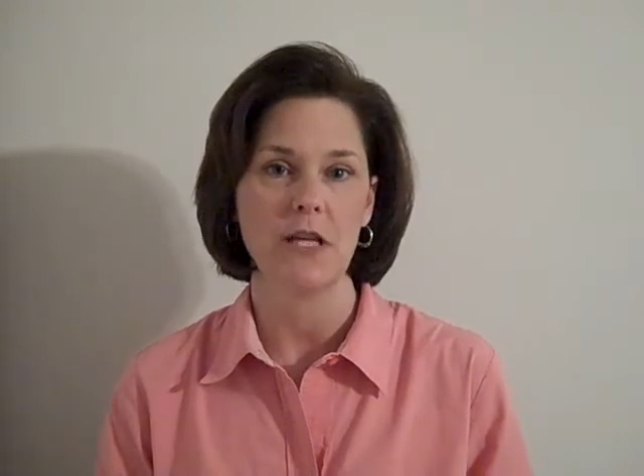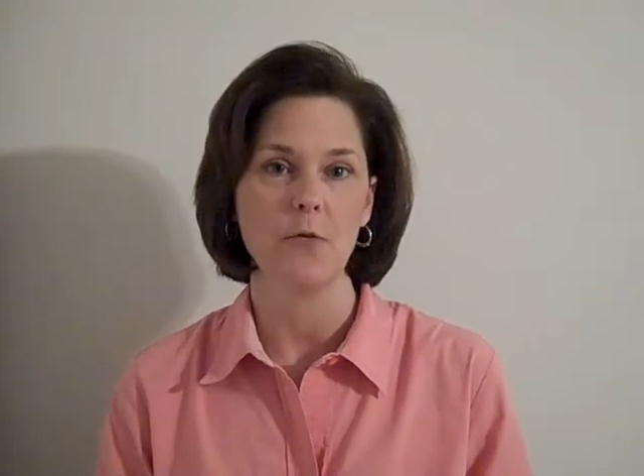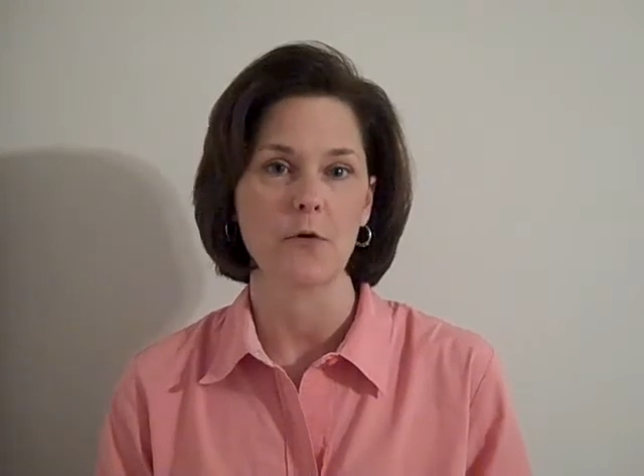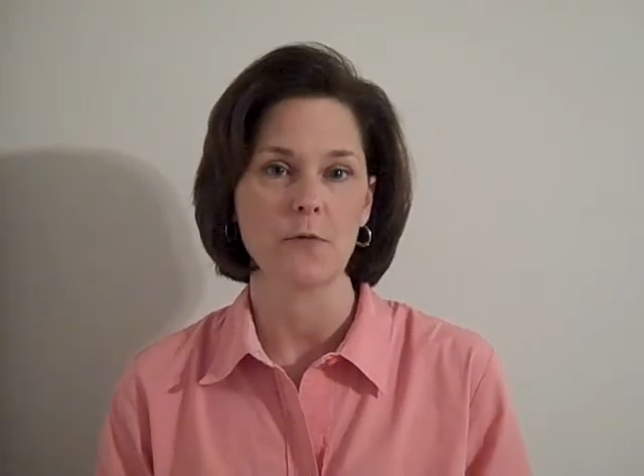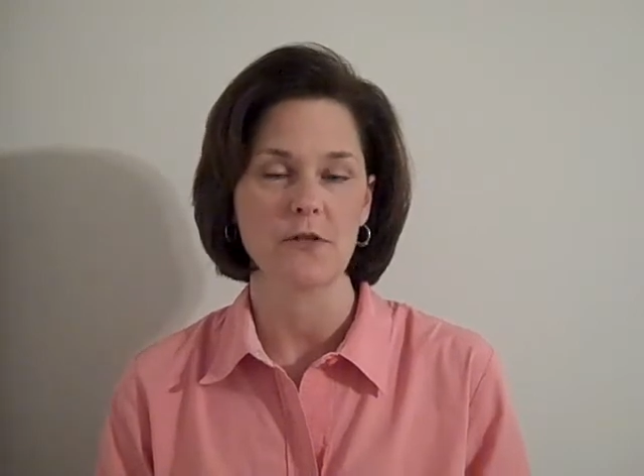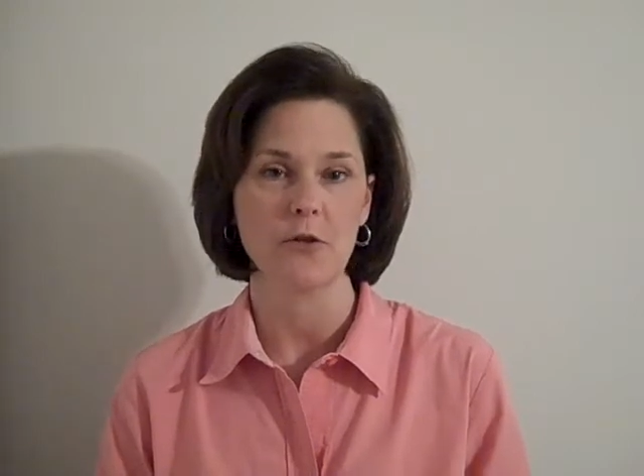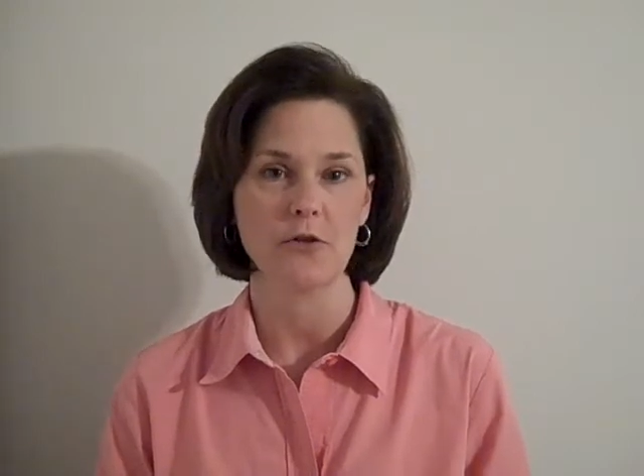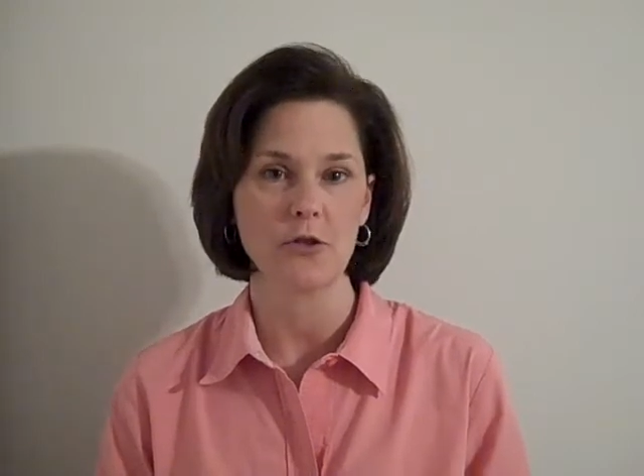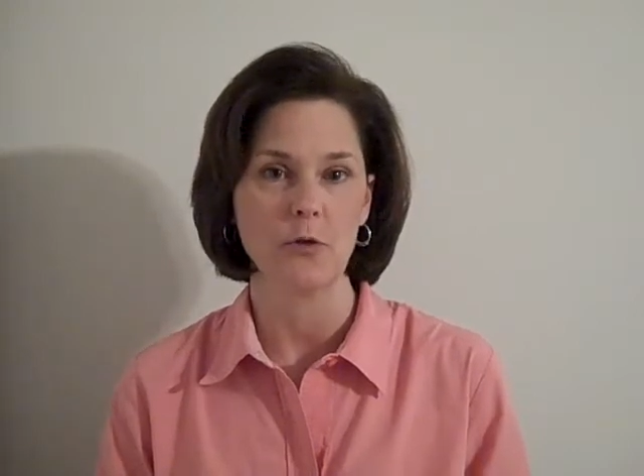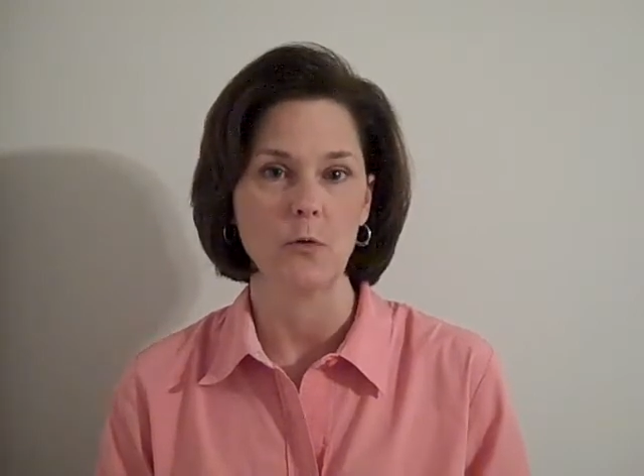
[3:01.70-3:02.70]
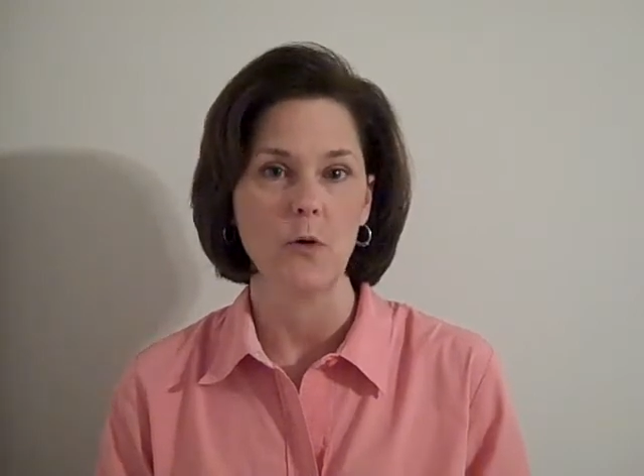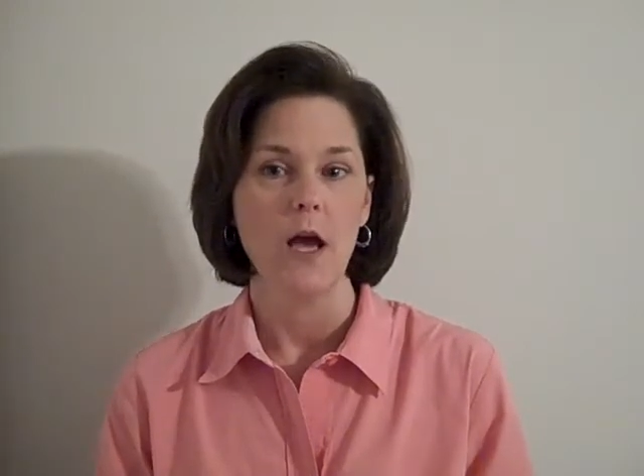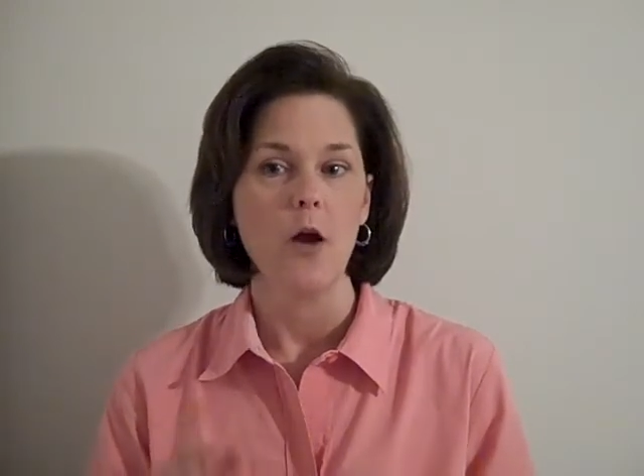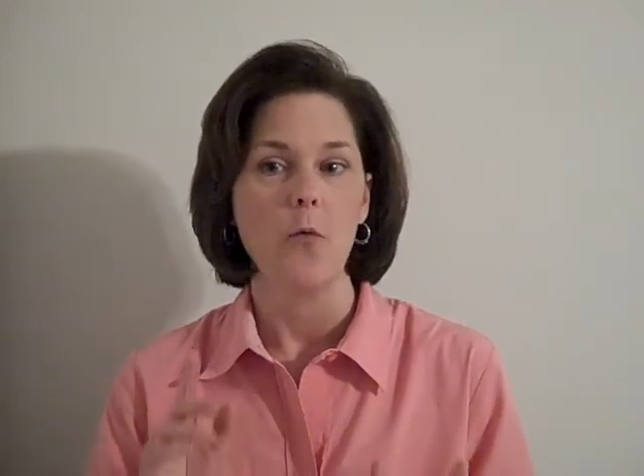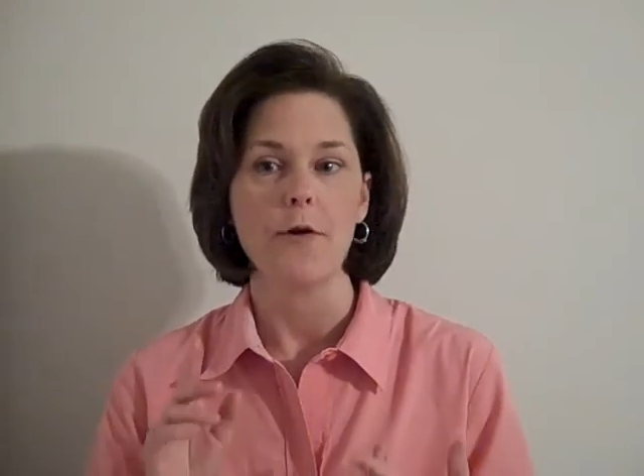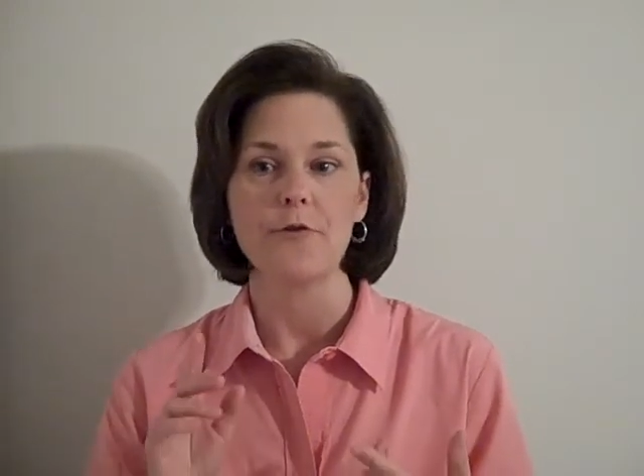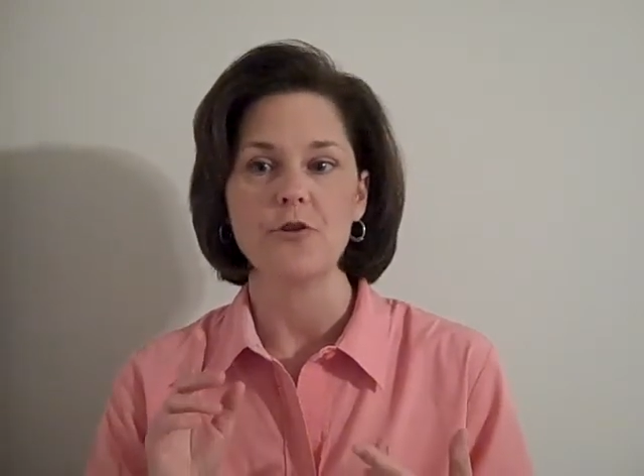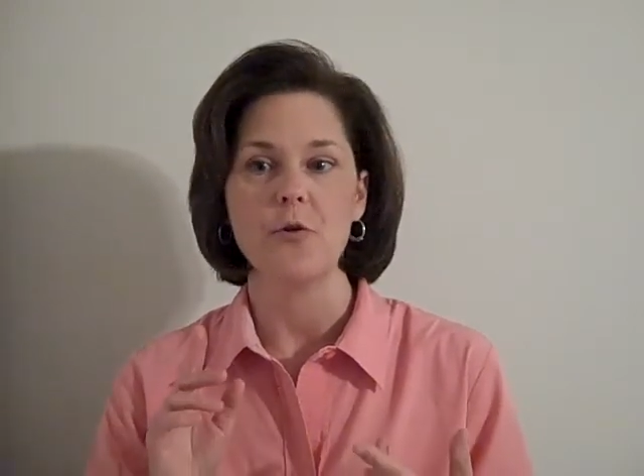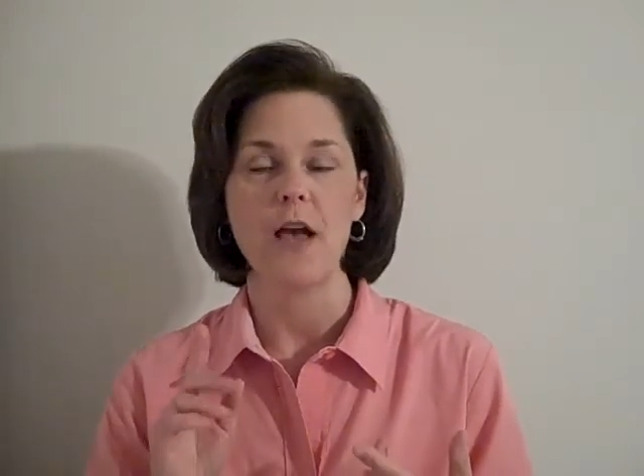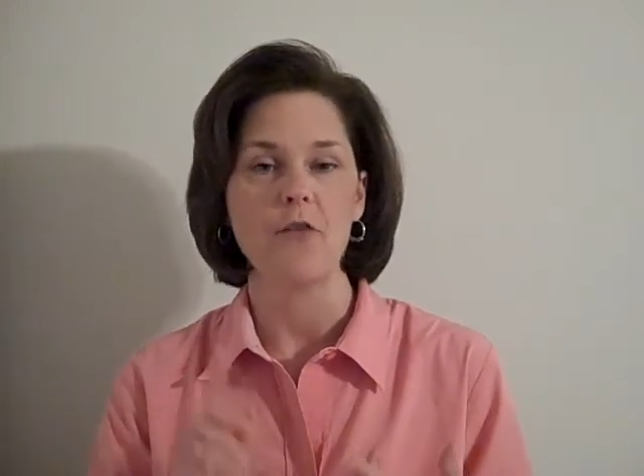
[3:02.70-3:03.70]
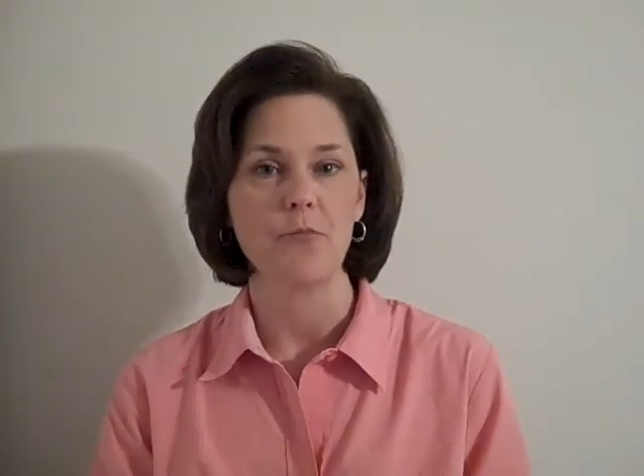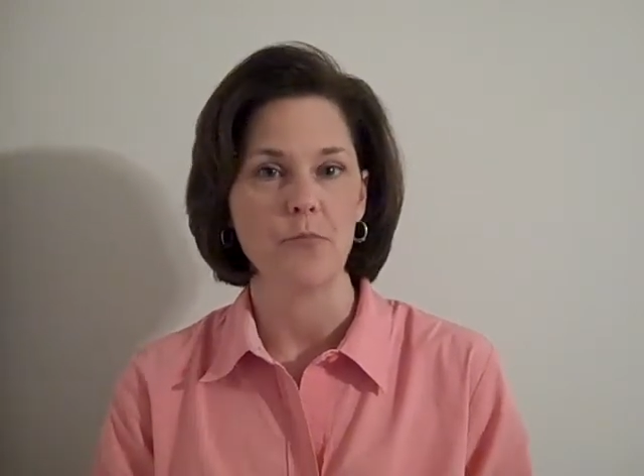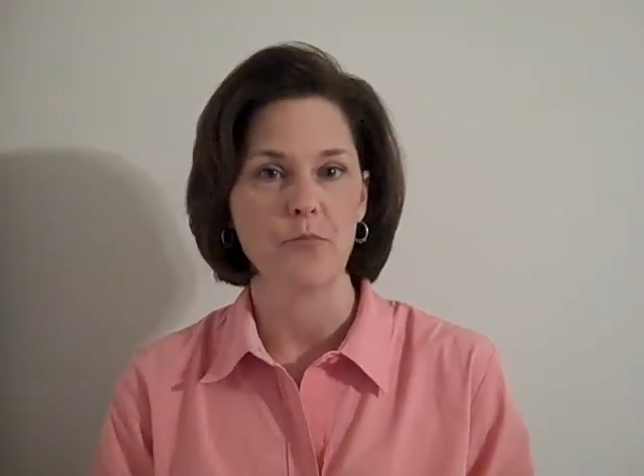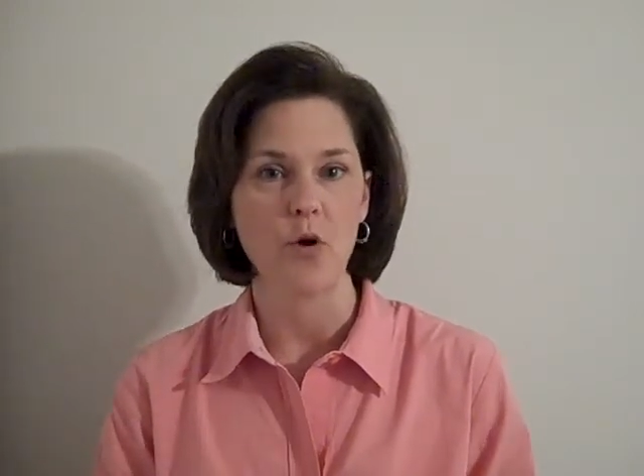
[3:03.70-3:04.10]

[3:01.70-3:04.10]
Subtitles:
keyword research tool. Whether you have